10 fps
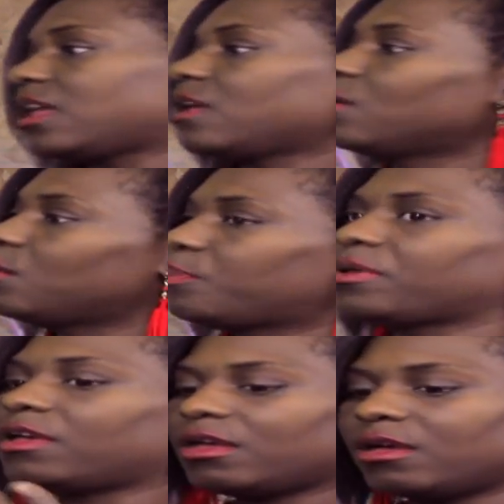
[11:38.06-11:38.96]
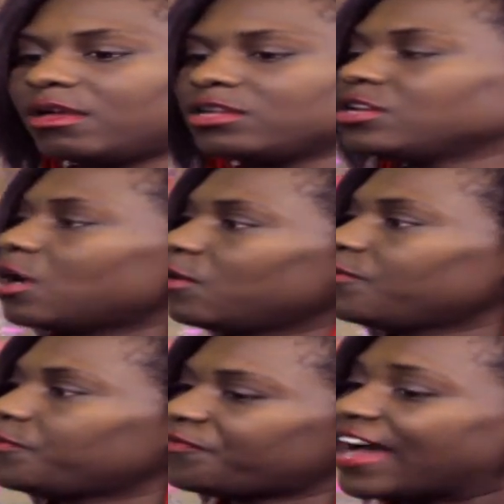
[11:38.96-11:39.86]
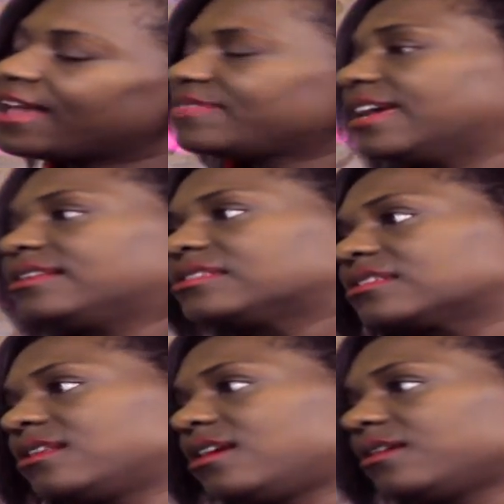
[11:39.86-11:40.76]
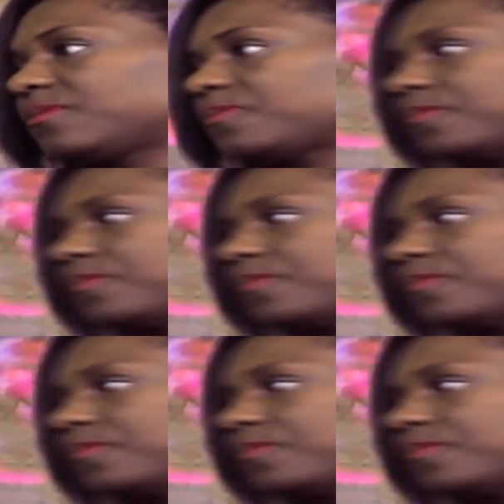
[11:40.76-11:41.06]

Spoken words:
to help, find that disconnect?